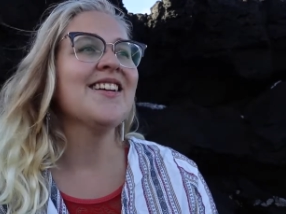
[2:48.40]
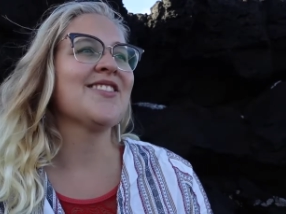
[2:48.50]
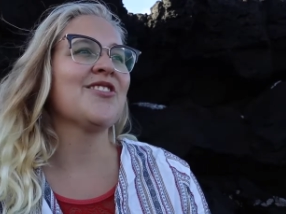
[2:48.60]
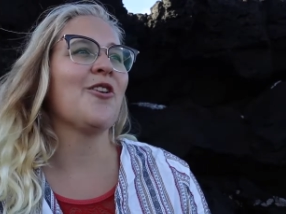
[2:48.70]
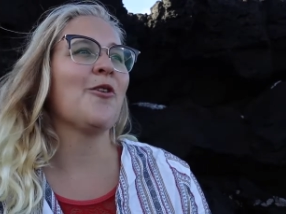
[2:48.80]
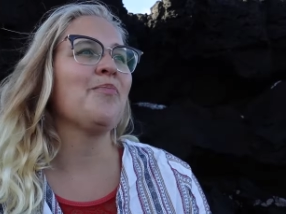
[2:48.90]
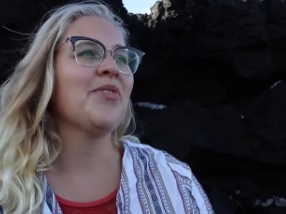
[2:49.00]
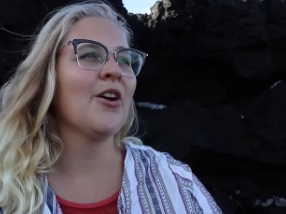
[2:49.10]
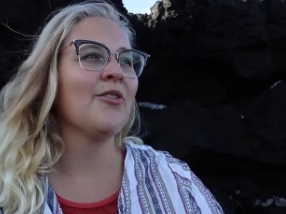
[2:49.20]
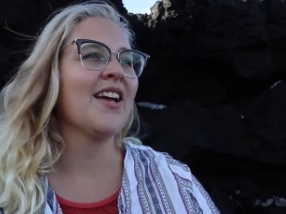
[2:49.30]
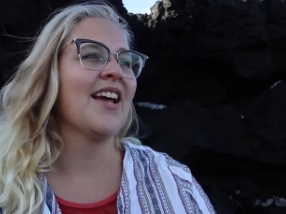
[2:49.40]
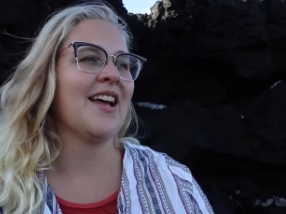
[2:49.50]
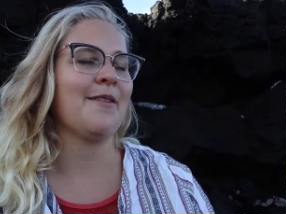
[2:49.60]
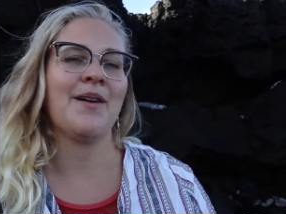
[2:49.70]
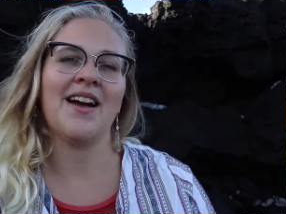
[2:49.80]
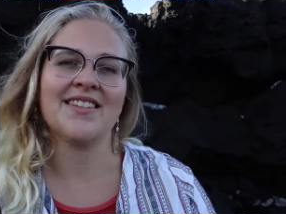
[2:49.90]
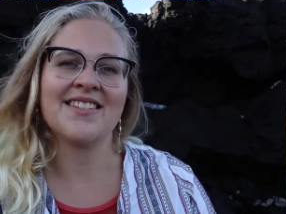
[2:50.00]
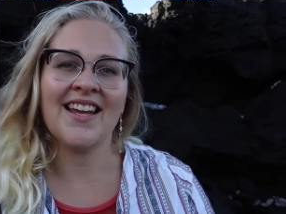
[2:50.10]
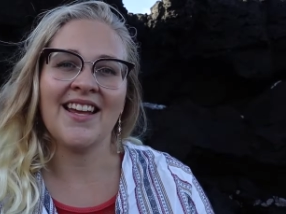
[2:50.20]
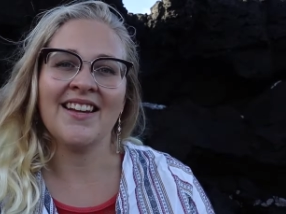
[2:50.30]
So the hurricane had
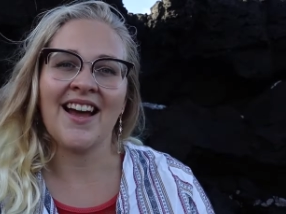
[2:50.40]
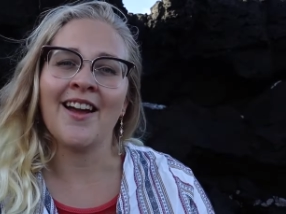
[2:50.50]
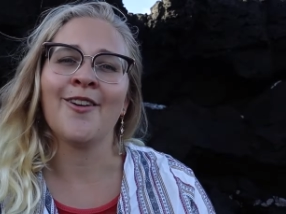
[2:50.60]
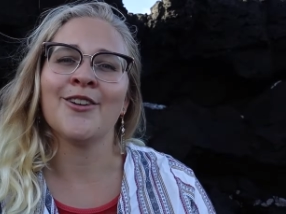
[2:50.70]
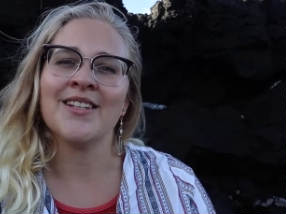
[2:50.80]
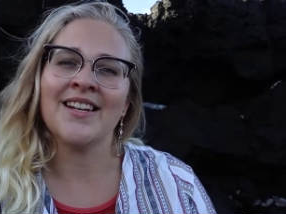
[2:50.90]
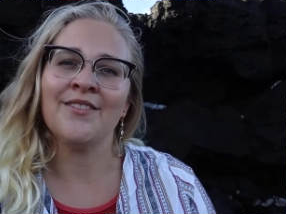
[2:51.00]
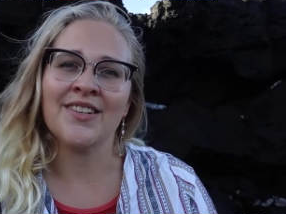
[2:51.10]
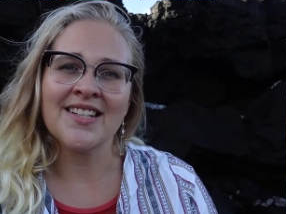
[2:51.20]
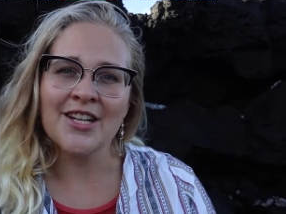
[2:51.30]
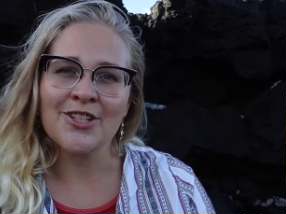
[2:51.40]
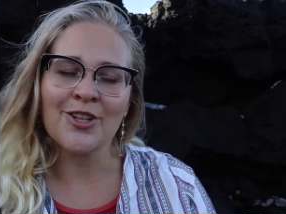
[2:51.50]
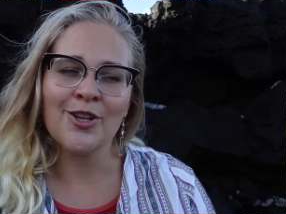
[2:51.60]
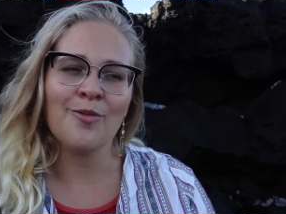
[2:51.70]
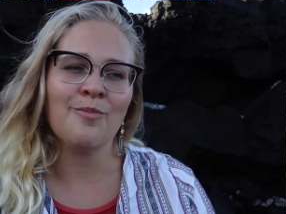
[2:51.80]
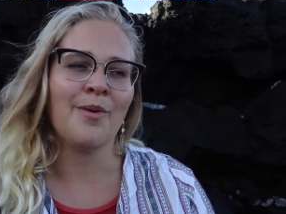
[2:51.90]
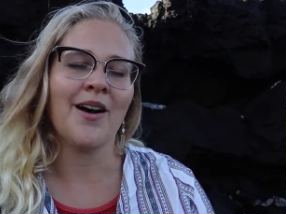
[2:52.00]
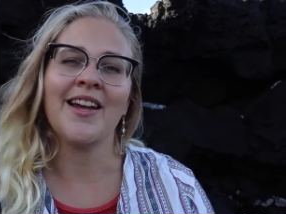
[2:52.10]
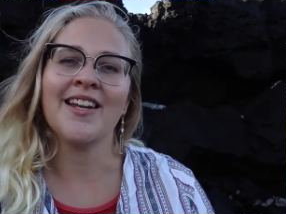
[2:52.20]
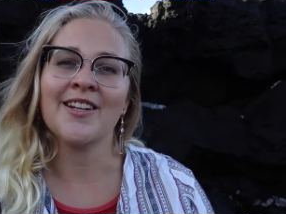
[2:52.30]
passed and I got an invitation
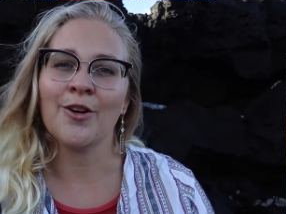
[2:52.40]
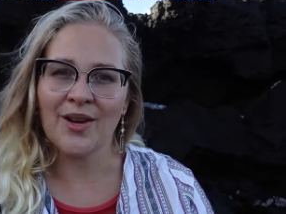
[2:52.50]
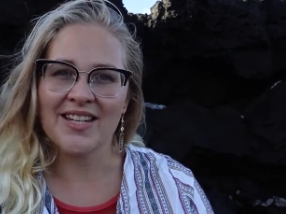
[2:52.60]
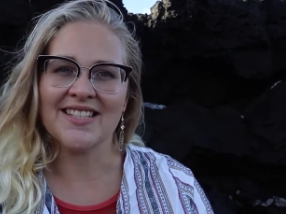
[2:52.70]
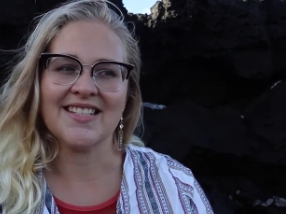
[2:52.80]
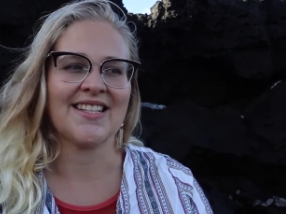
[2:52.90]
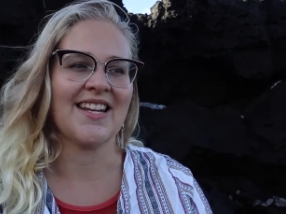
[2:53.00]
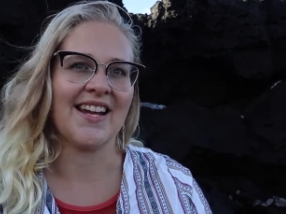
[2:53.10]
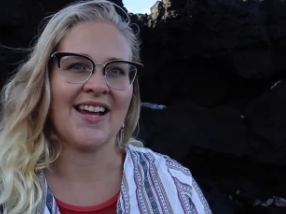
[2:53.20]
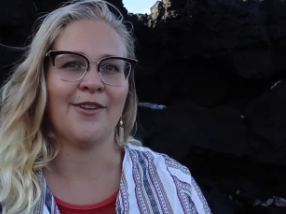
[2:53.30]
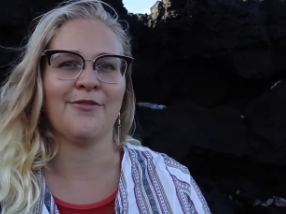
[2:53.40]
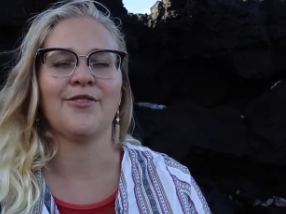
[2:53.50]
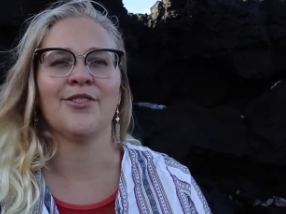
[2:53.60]
by an acquaintance that I have,